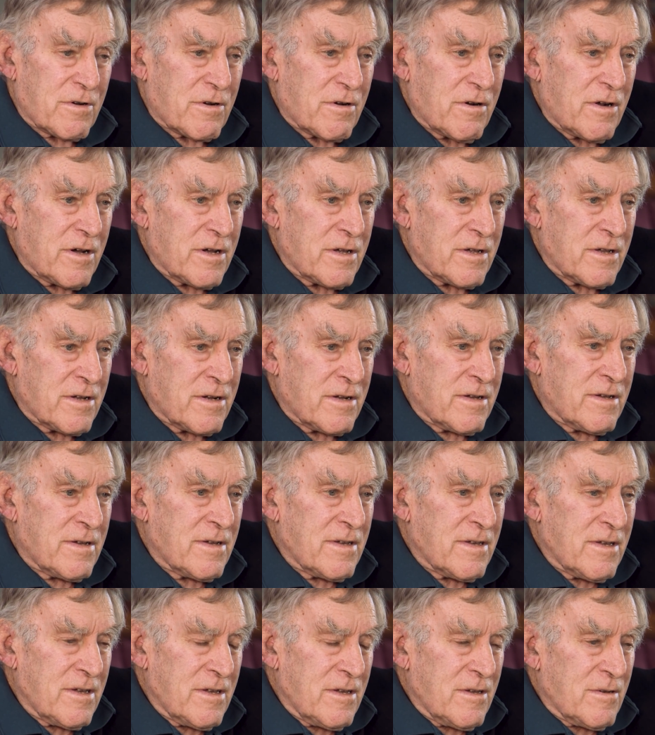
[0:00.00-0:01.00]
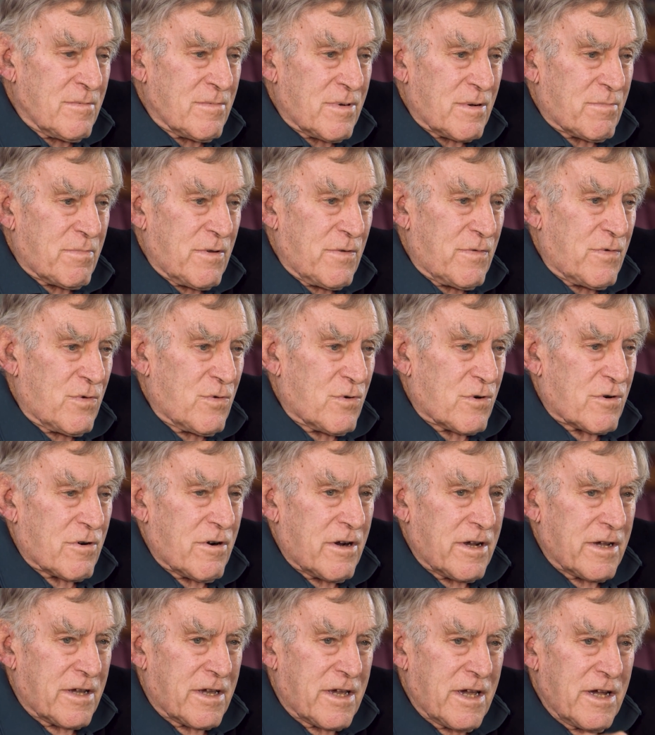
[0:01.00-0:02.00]
to Gray. And, But before
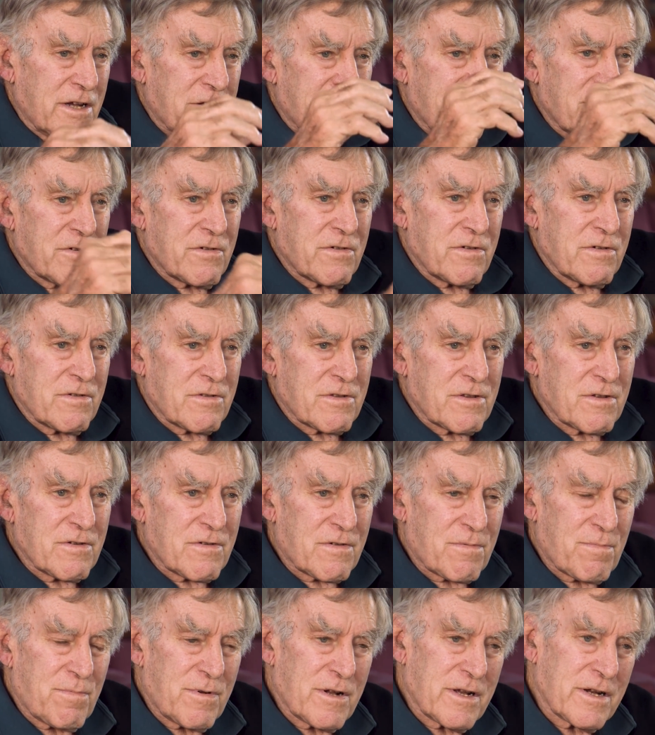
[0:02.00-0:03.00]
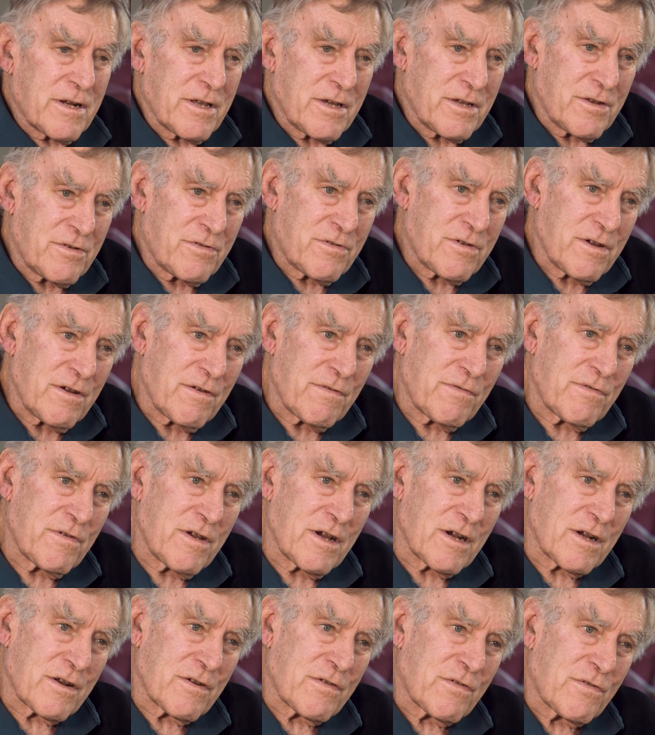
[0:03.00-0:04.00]
Gray catches it, this bloody Geoff
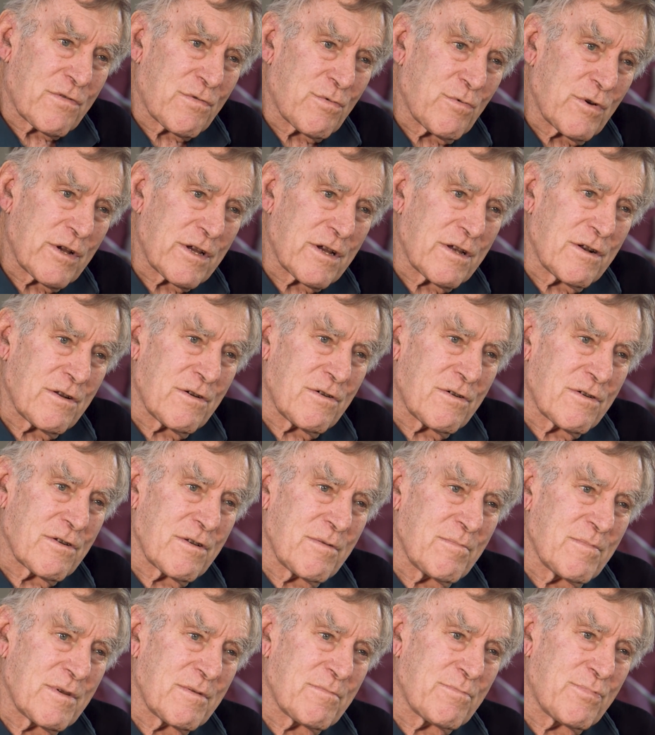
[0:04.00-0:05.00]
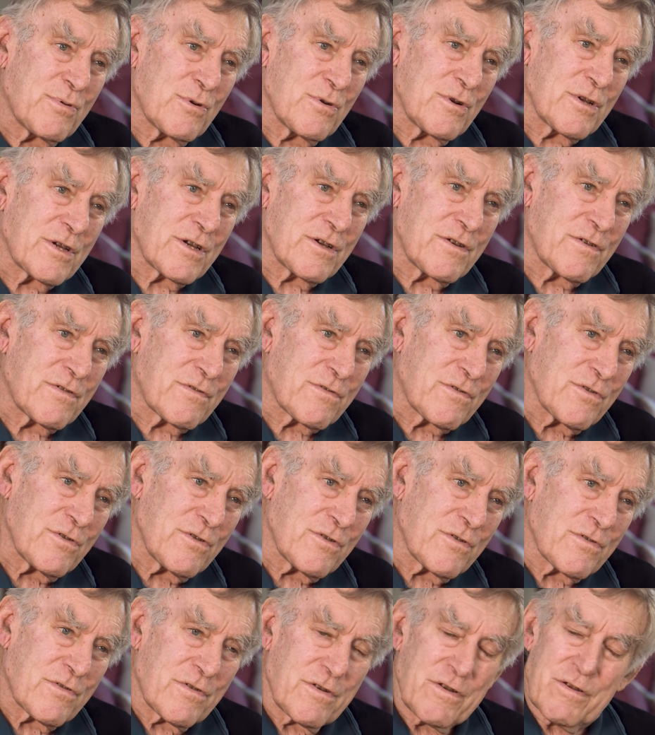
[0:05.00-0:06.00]
Young swinging on him and pulling his
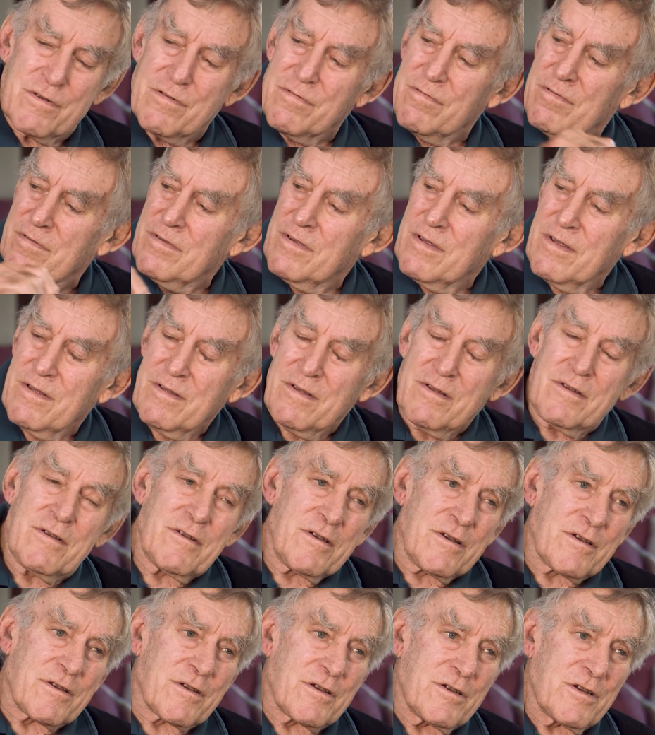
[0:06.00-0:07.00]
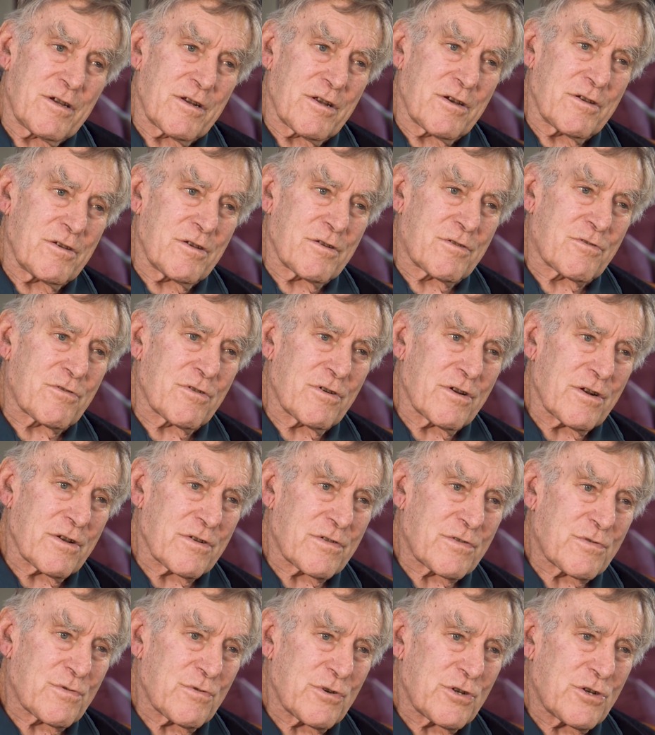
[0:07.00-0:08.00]
jersey. You know, you're trying
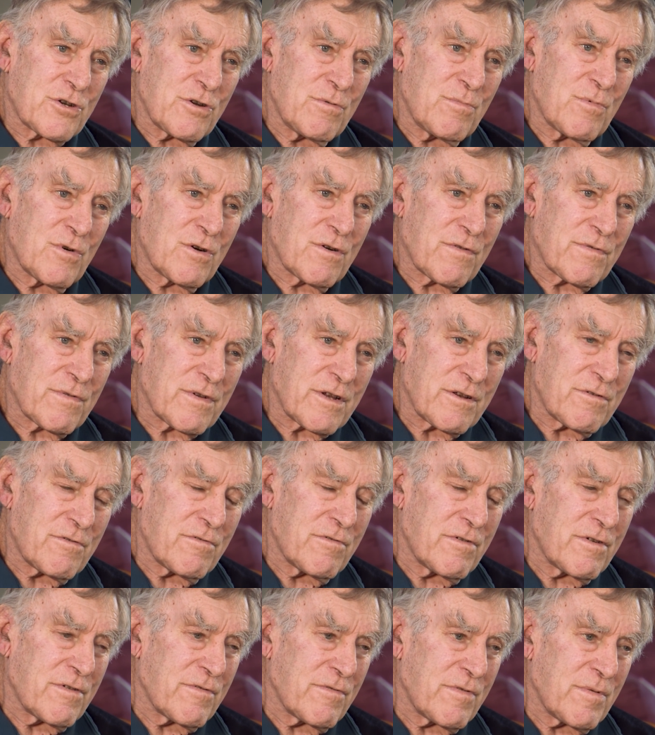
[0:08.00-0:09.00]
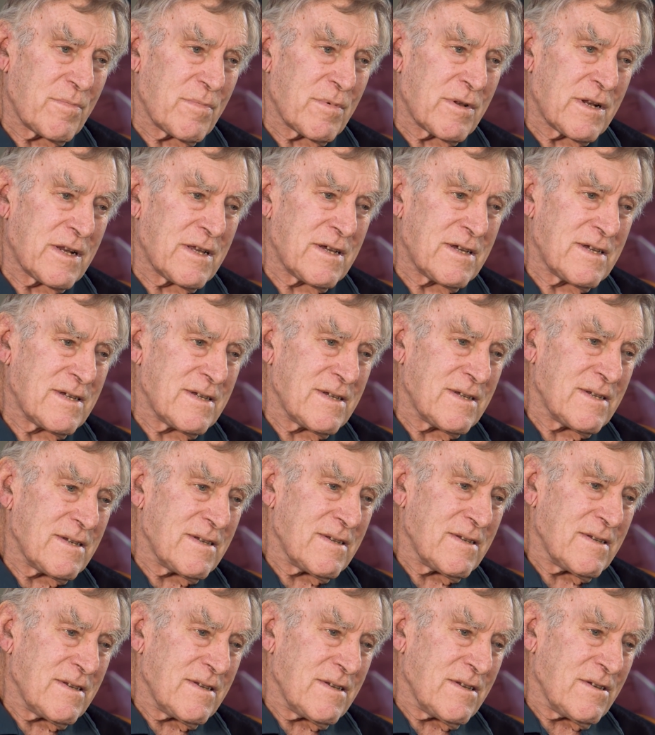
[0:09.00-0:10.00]
to swish him off and get rid of him. And
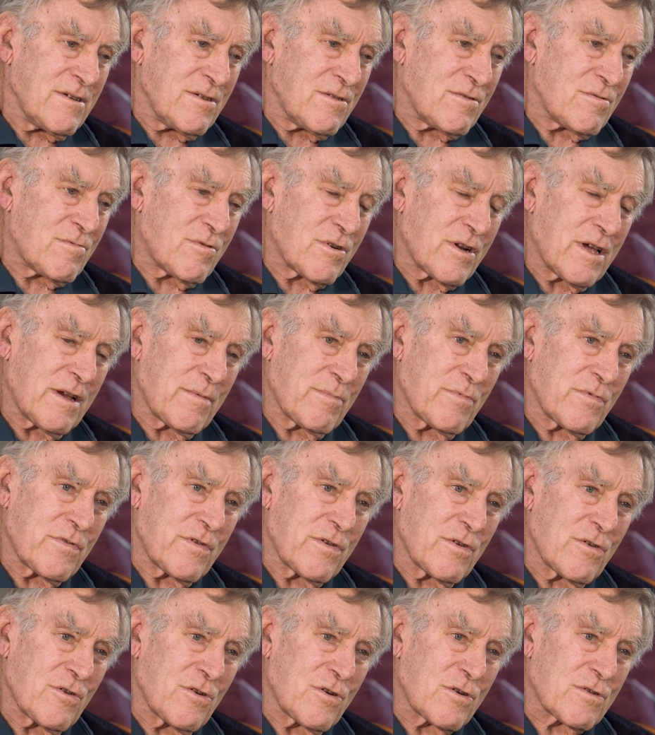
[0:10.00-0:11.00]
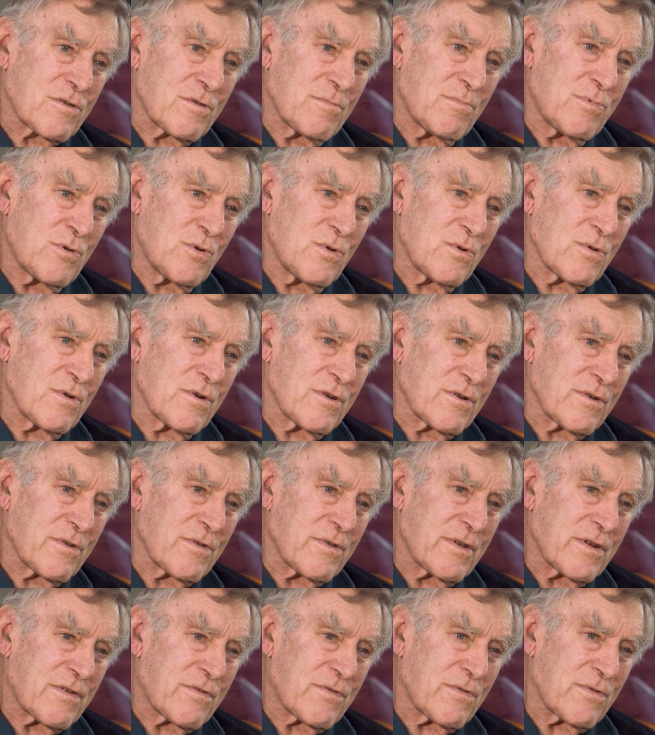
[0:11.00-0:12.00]
what happens, you knock the ball on
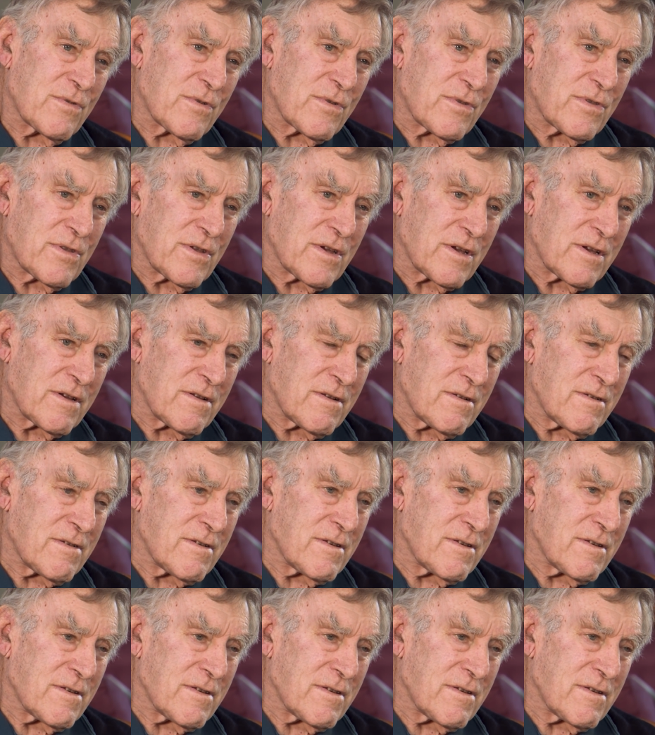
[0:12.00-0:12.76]
or that sort of thing.